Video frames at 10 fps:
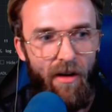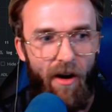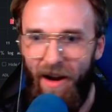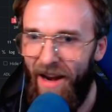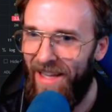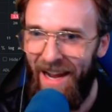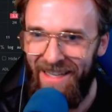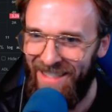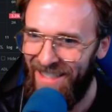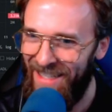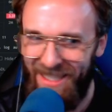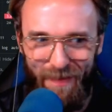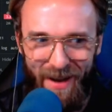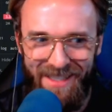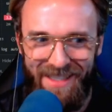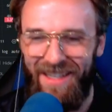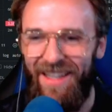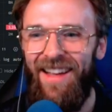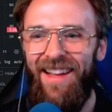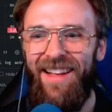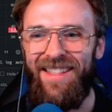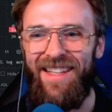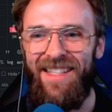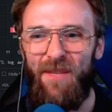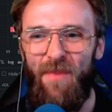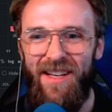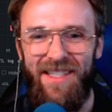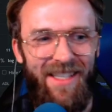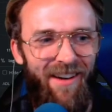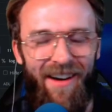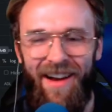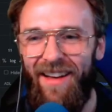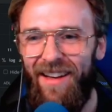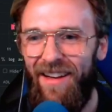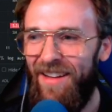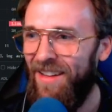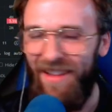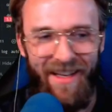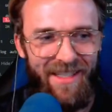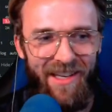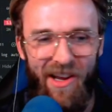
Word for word: All right, guys, it's getting spicy. It's getting spicy. All right, let's